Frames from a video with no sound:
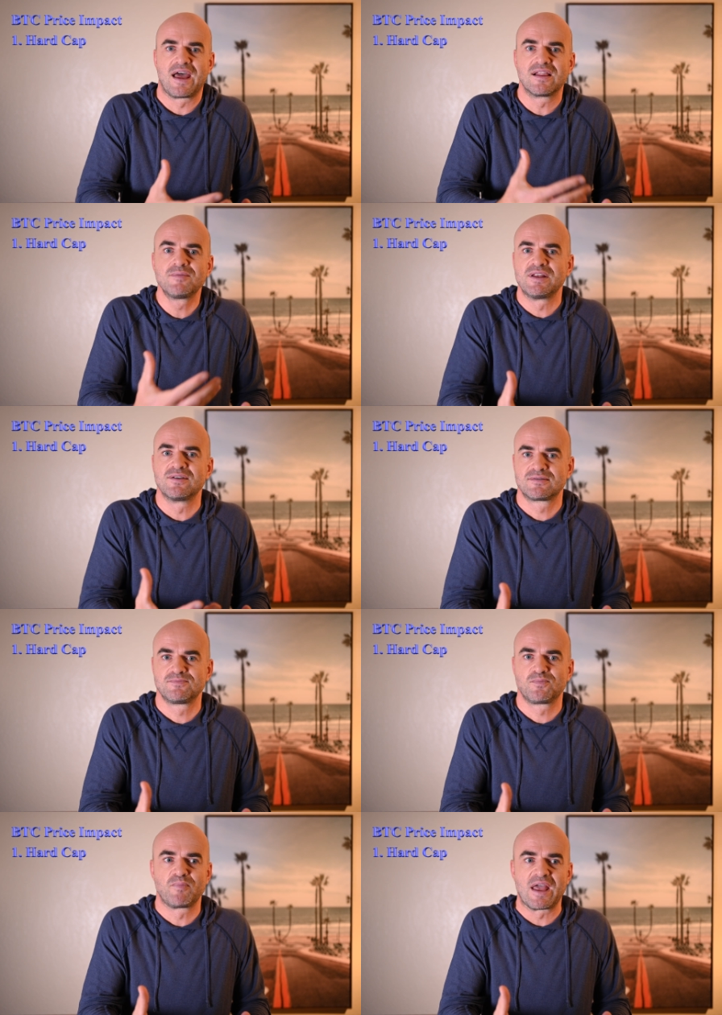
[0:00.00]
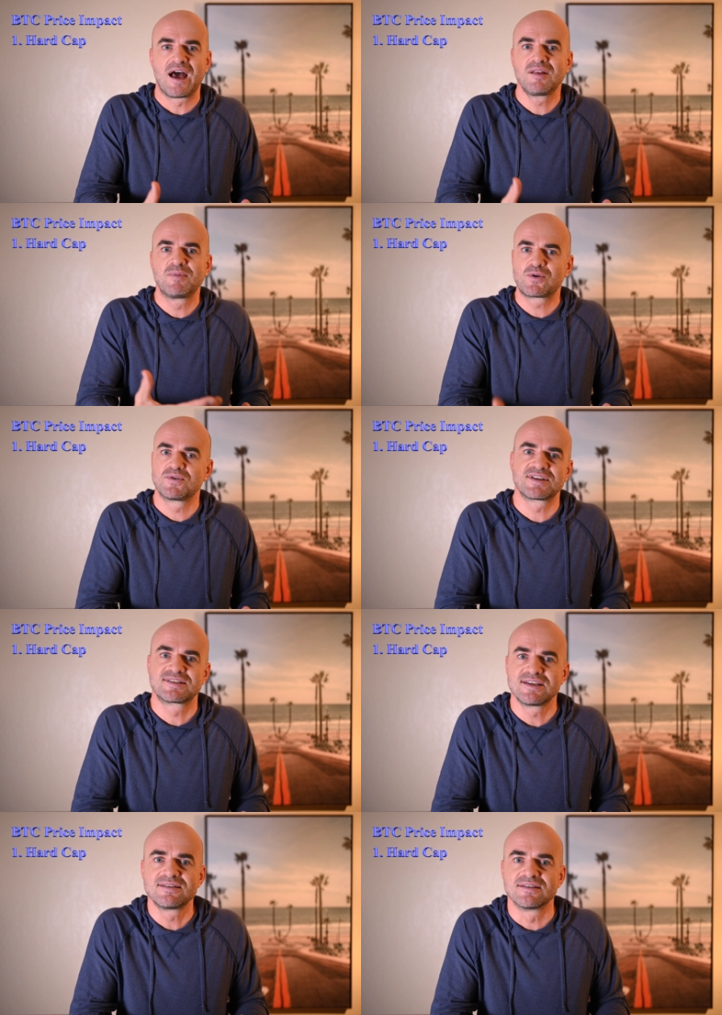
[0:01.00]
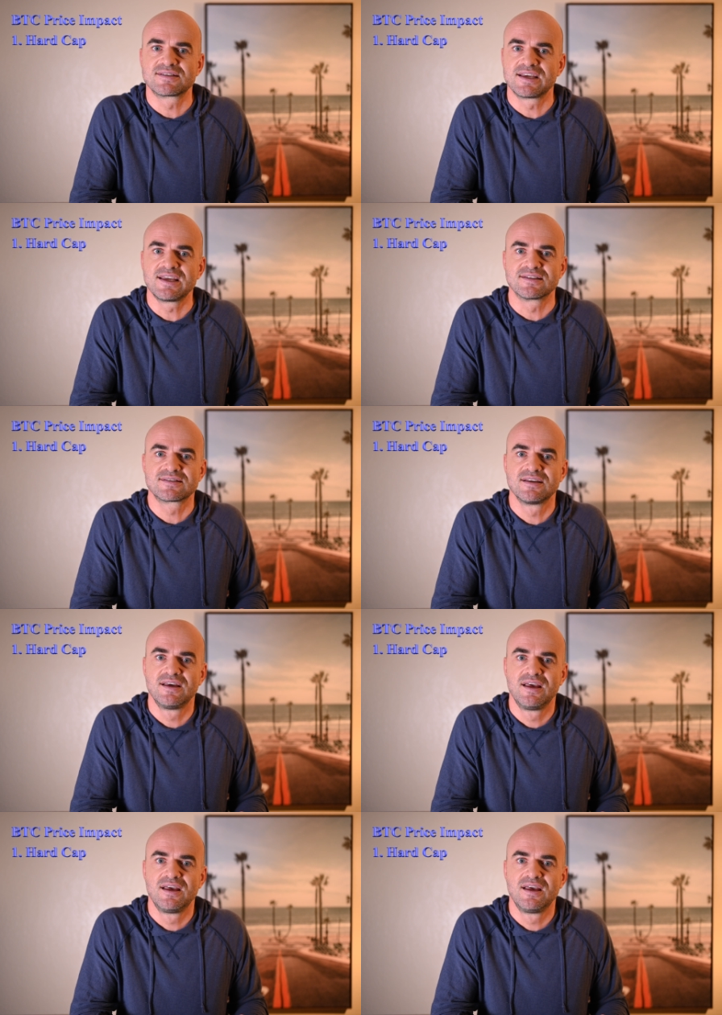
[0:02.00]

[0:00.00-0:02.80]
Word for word: element behind Bitcoin's existence is,